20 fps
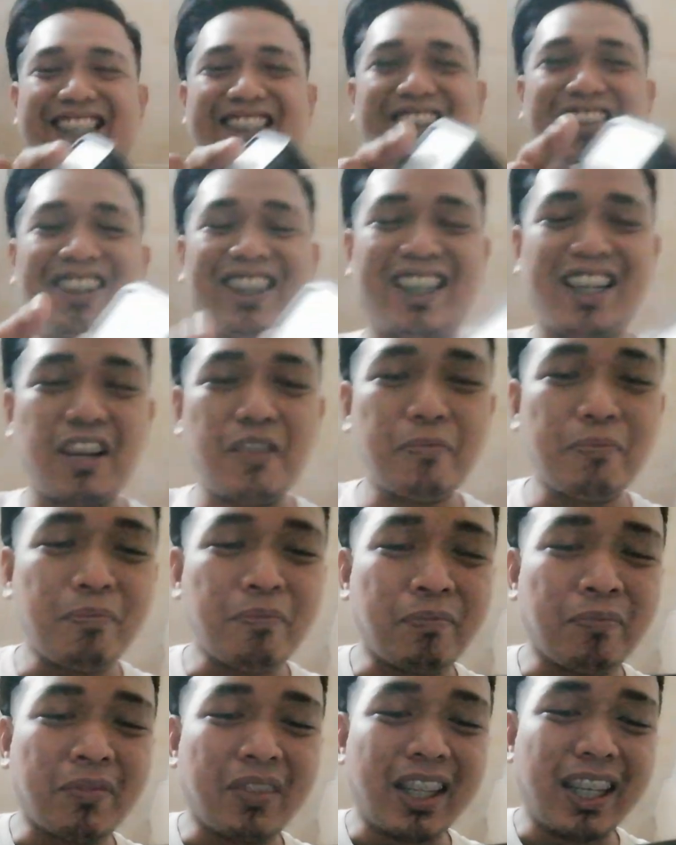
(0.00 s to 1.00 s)
Joke lang.
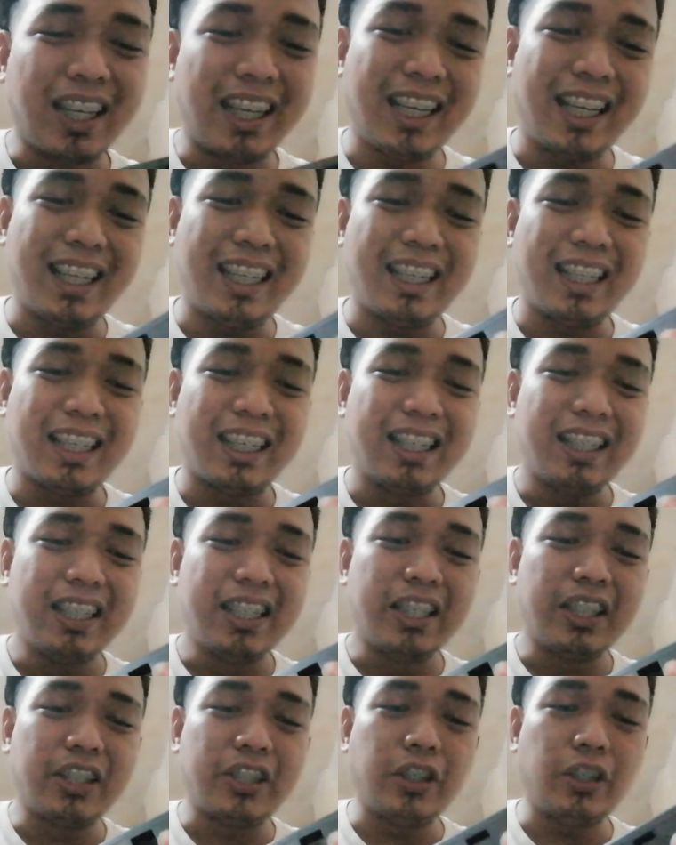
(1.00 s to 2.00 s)
Ayan.
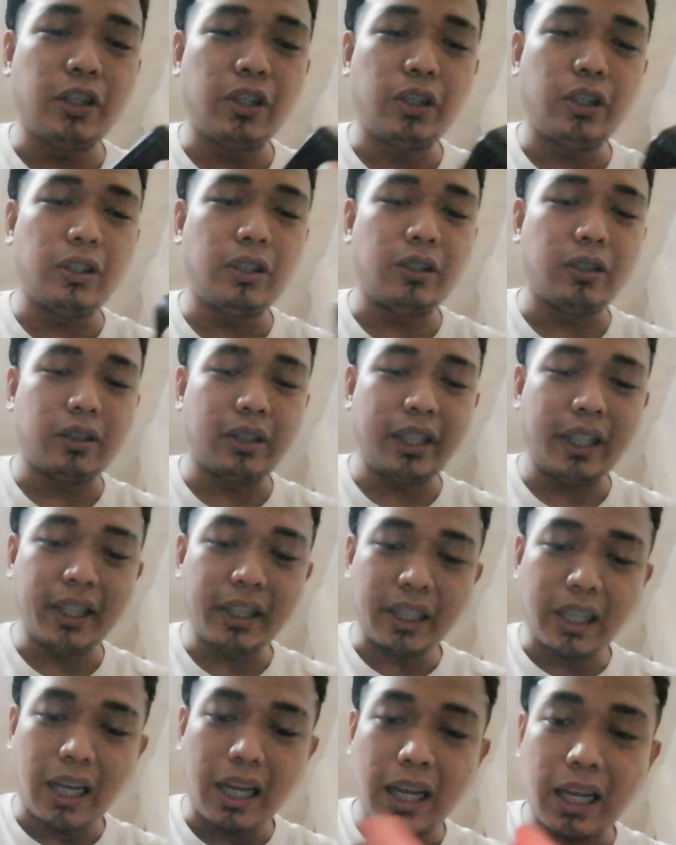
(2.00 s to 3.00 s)
So,
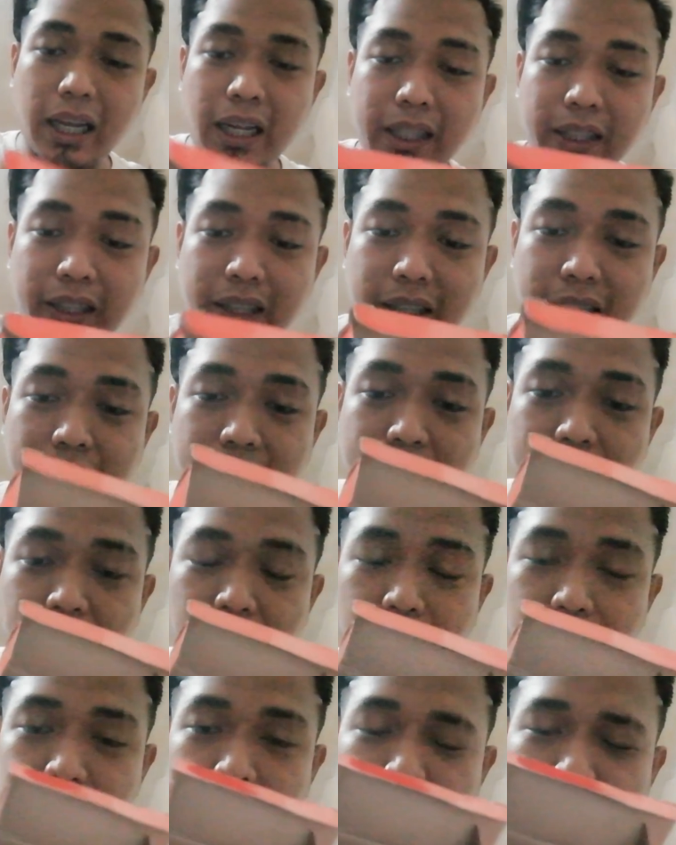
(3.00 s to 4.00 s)
it has,
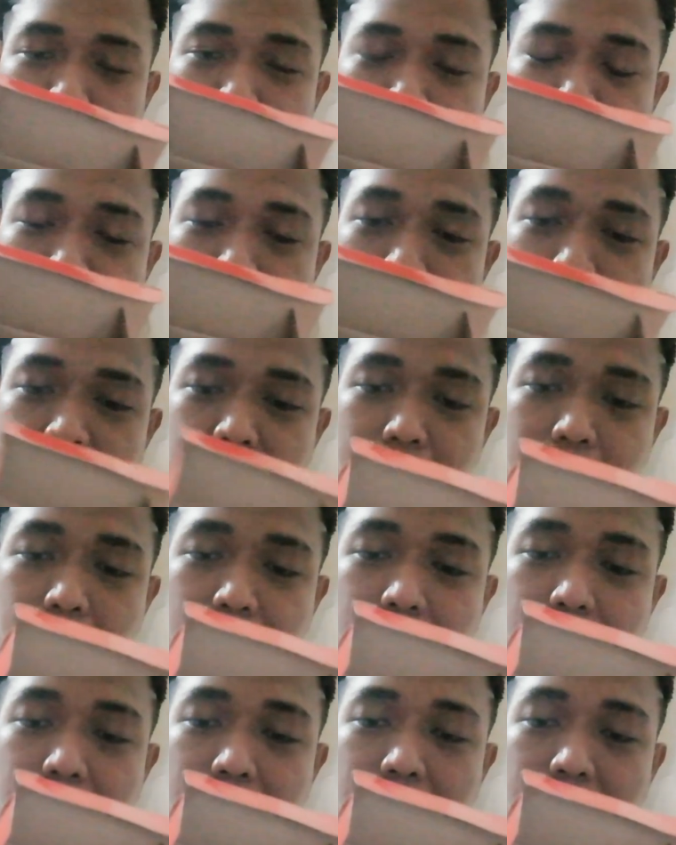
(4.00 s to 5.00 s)
according to the
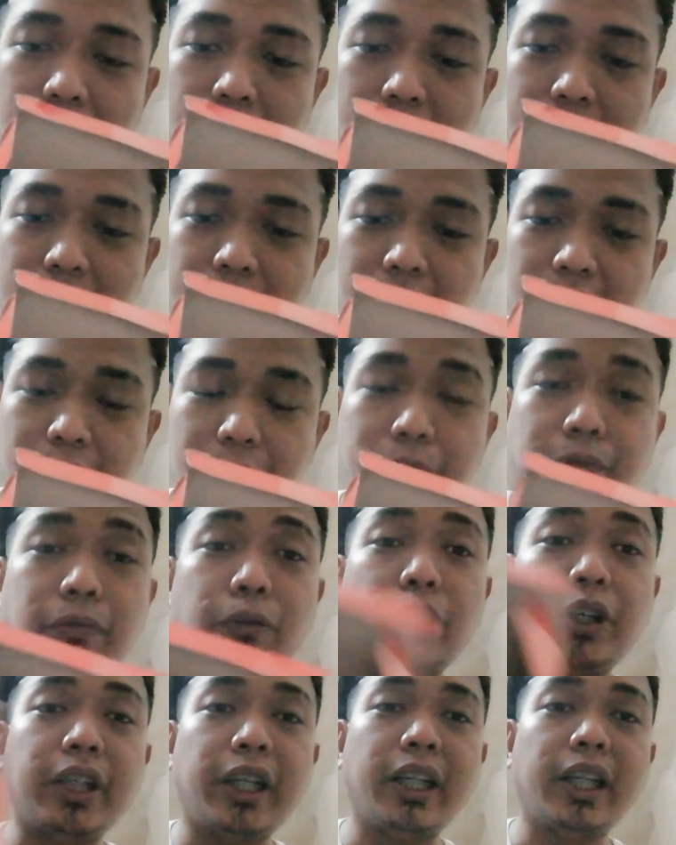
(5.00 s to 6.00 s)
label, it has
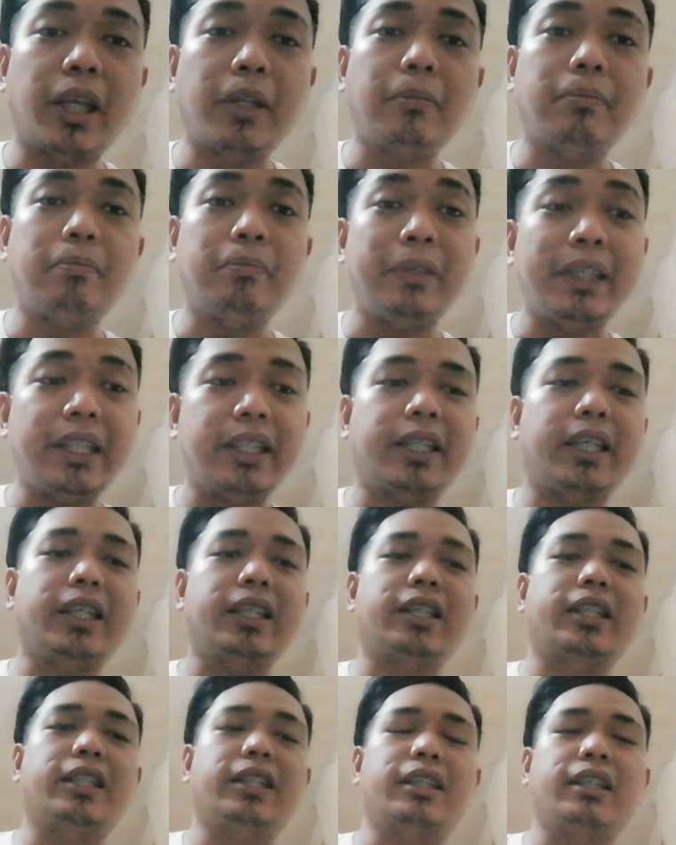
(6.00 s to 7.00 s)
49
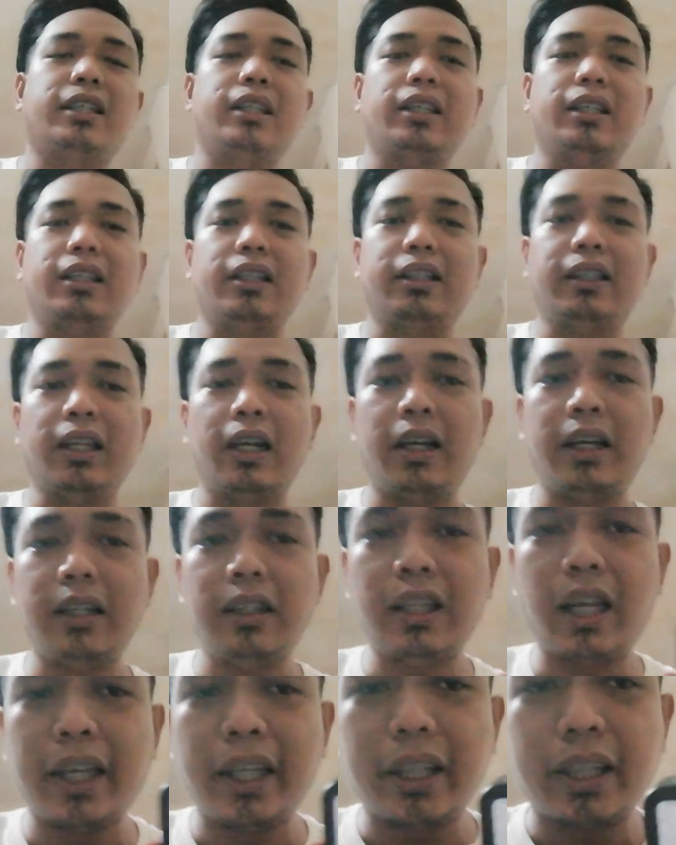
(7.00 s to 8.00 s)
pieces
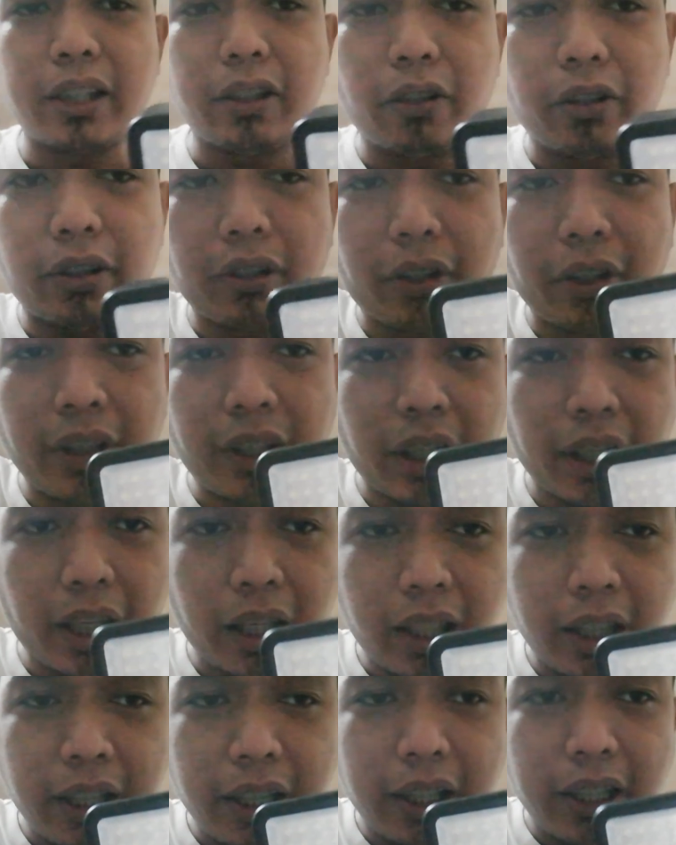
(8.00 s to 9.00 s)
ng light or ng
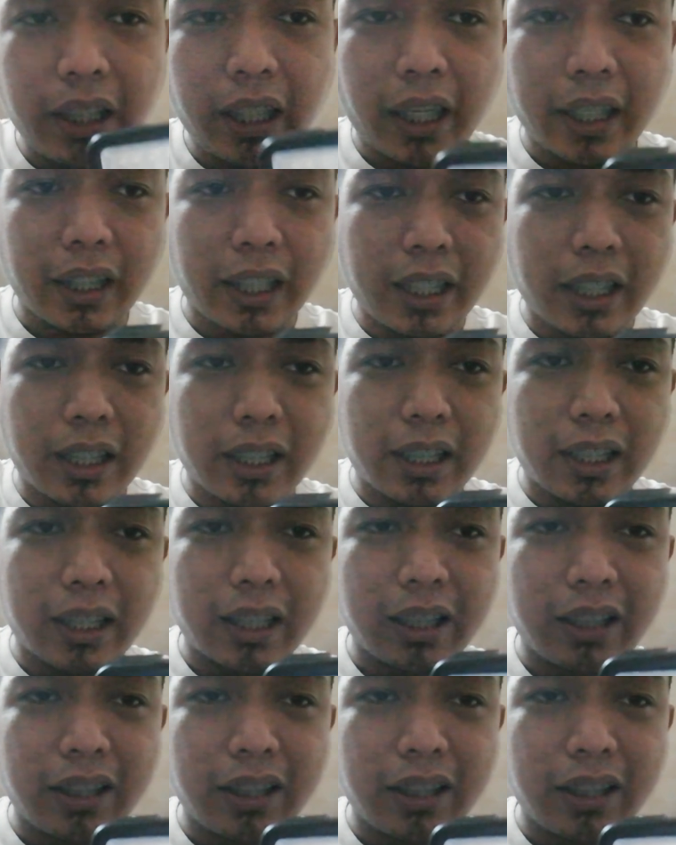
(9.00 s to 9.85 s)
LED light. Ayan.